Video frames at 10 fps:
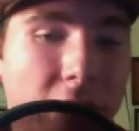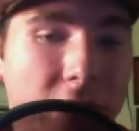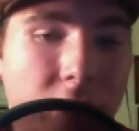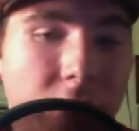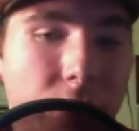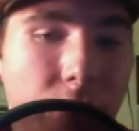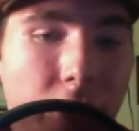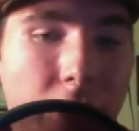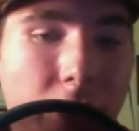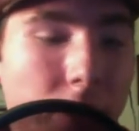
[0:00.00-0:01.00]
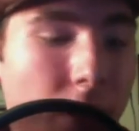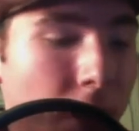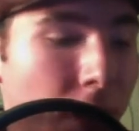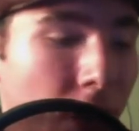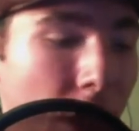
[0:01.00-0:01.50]
night's writing
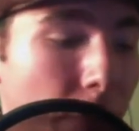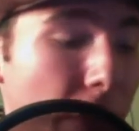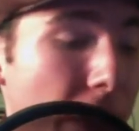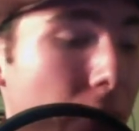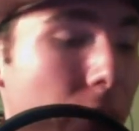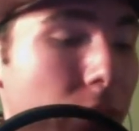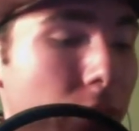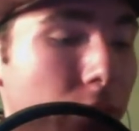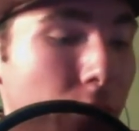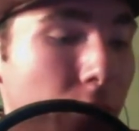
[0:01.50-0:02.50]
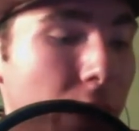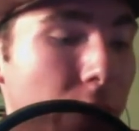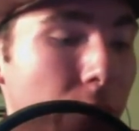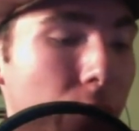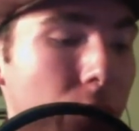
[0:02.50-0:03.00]
about her
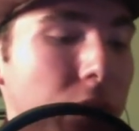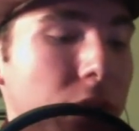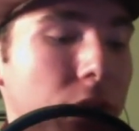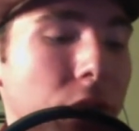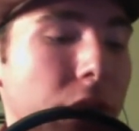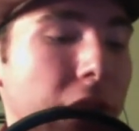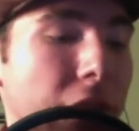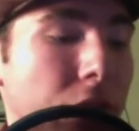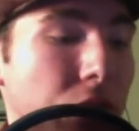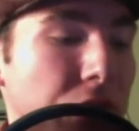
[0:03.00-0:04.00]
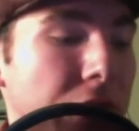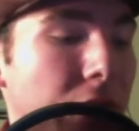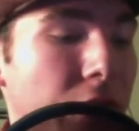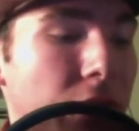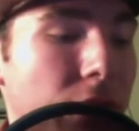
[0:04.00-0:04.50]
bipolar disorder and how
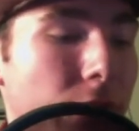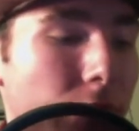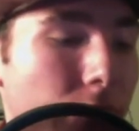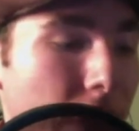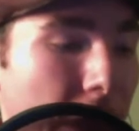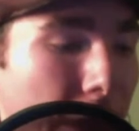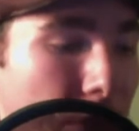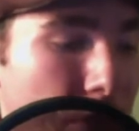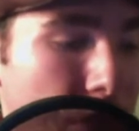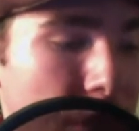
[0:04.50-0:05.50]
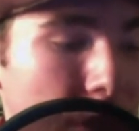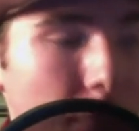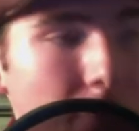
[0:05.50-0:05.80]
she